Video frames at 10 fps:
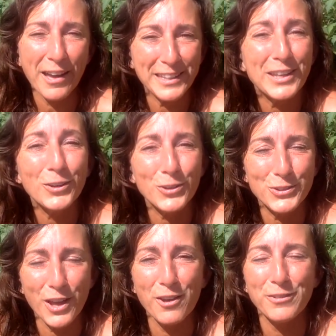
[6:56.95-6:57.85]

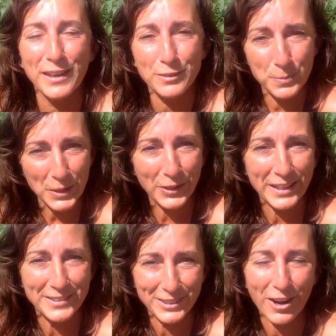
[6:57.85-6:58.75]
years of
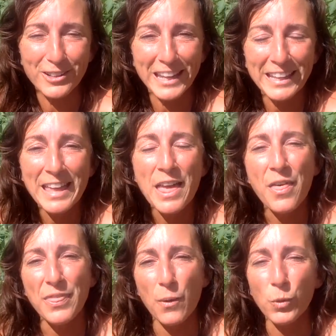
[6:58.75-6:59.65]
experience gardening
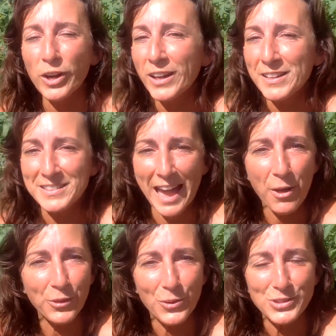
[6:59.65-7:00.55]
that we're gonna
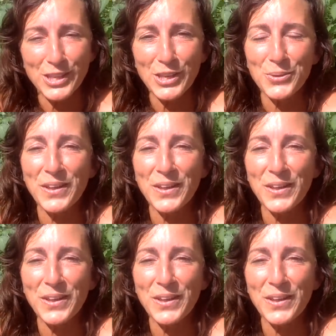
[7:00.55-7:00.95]
download to you.